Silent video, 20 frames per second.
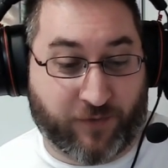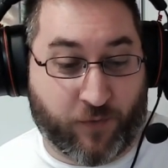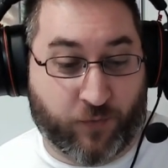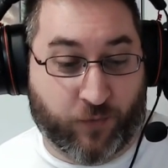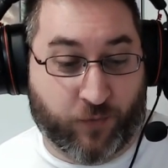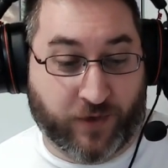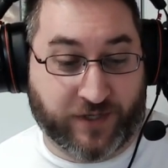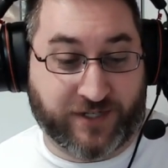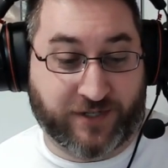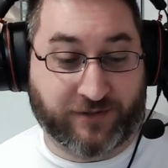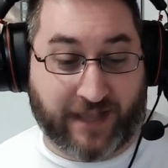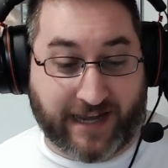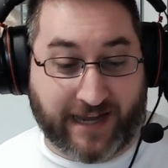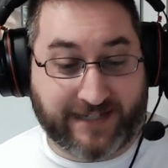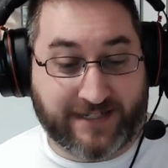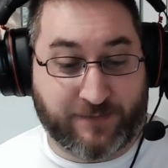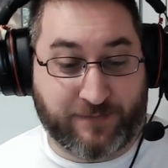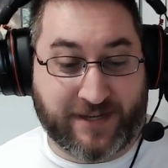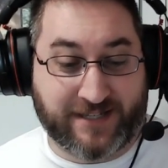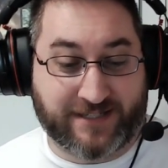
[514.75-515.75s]
would you like to
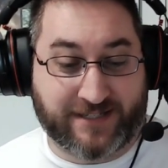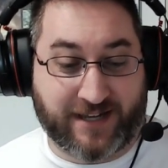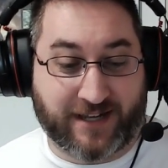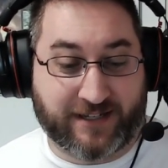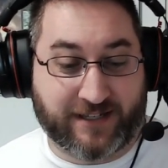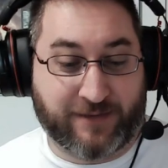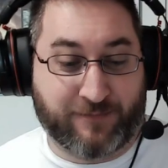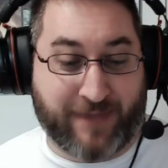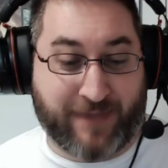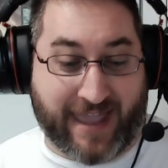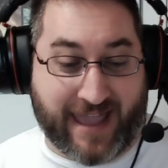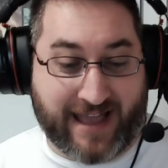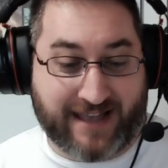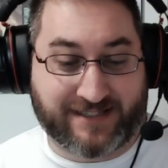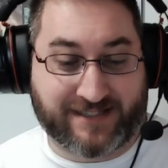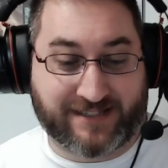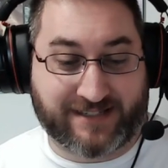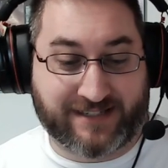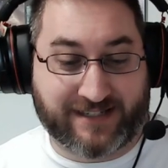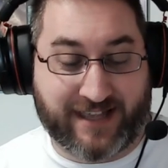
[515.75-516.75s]
be stuck in the
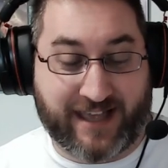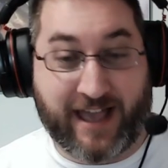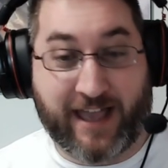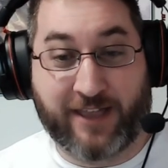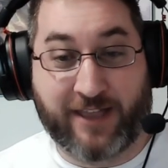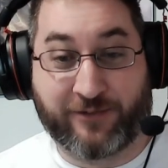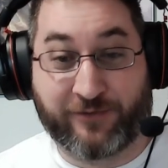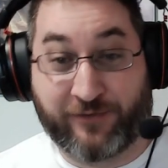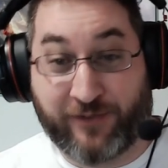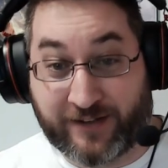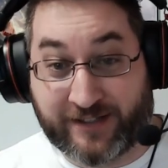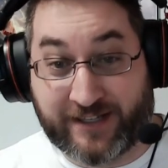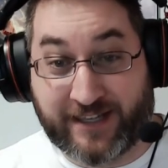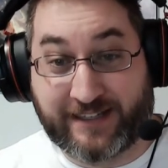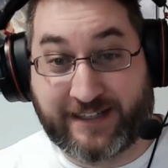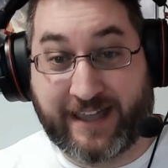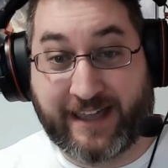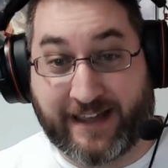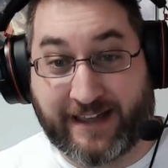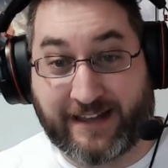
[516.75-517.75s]
past? I fucking
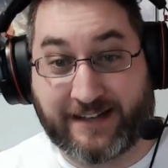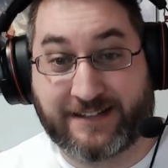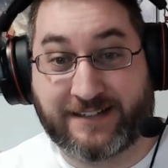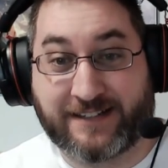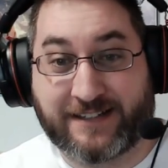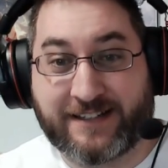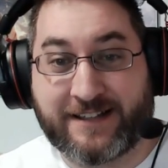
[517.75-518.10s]
can't